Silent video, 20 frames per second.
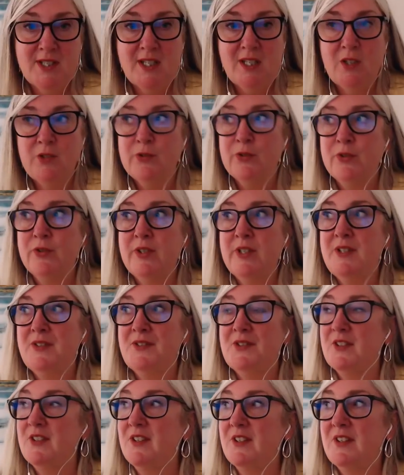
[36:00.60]
You don't need
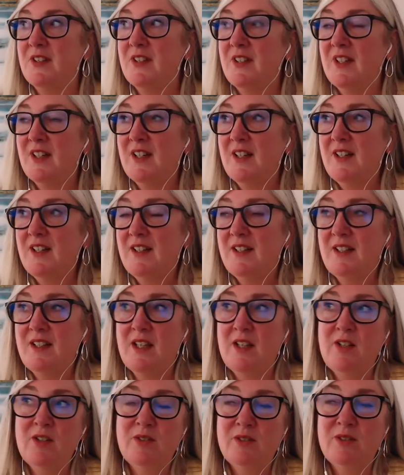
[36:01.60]
to,
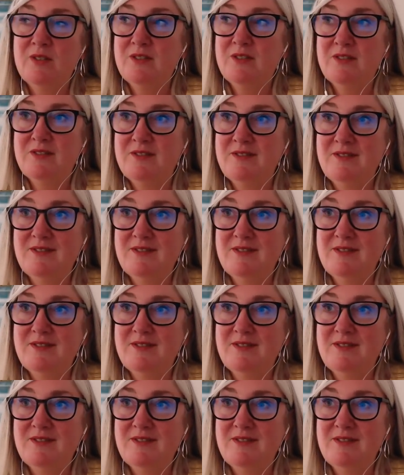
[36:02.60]
you know,